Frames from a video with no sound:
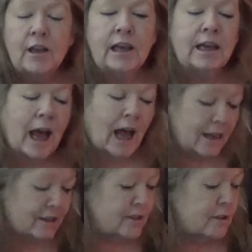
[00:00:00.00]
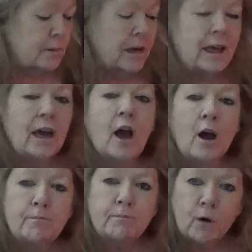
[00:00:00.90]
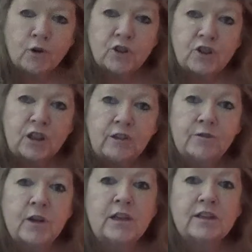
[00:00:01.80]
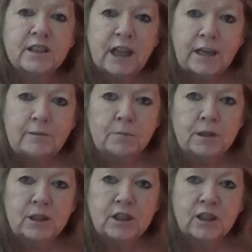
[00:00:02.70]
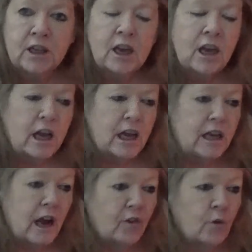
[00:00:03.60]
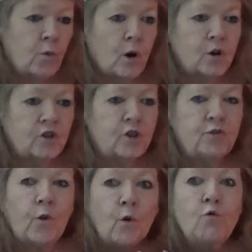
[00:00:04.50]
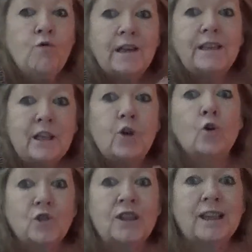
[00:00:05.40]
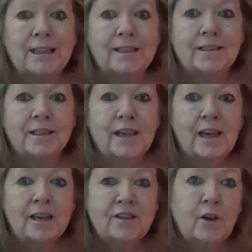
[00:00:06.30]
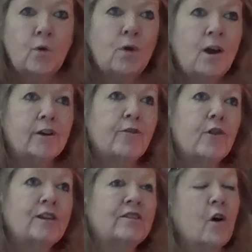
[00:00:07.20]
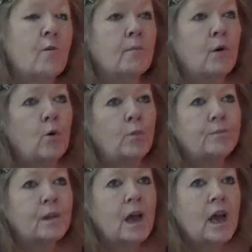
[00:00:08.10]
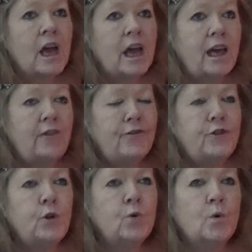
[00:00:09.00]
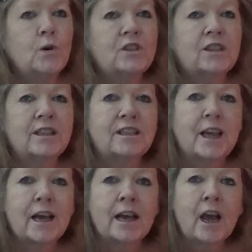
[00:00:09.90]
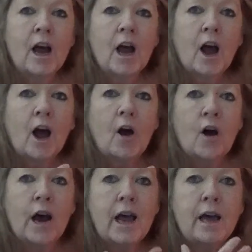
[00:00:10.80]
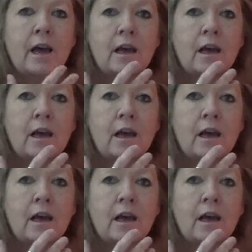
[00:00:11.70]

It has to be a positive statement. In other words, you've already got it. So like for example, if you was to say, I